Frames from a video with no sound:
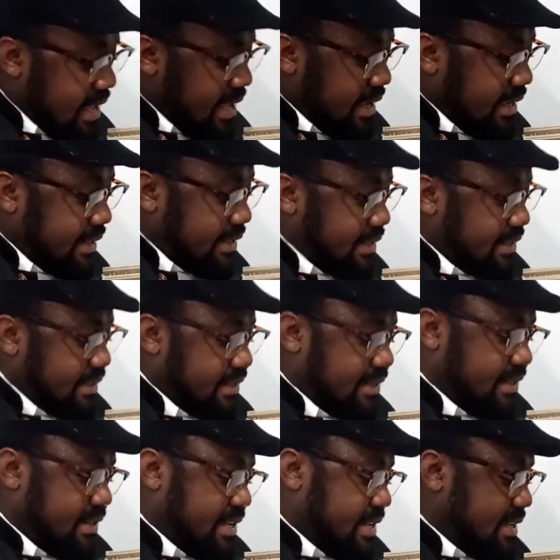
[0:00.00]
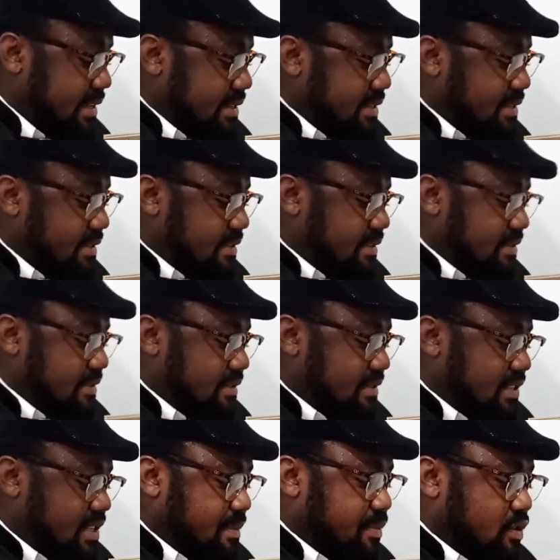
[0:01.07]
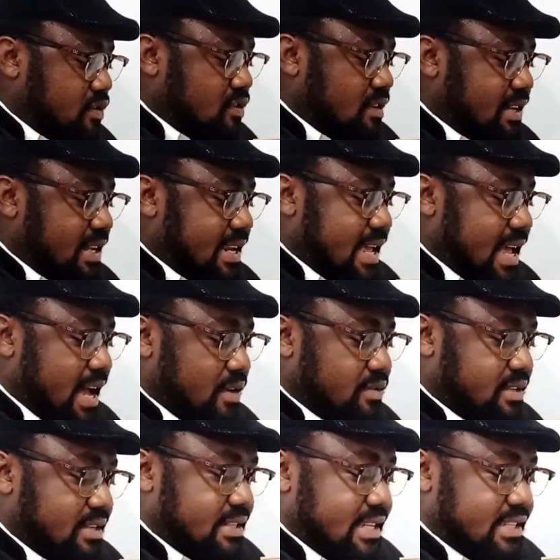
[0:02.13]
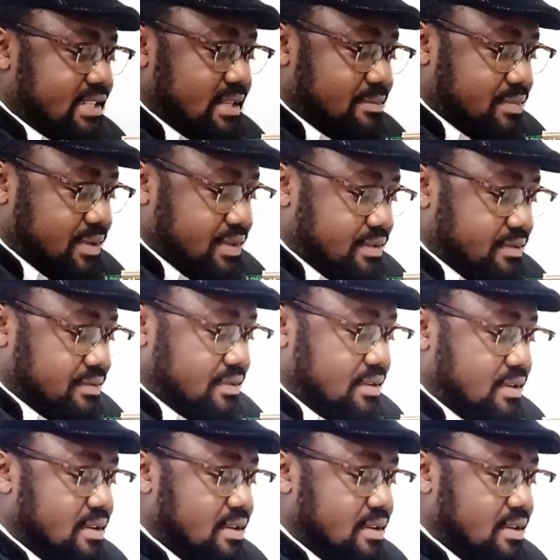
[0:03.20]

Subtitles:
And the CPU socket houses the CPU.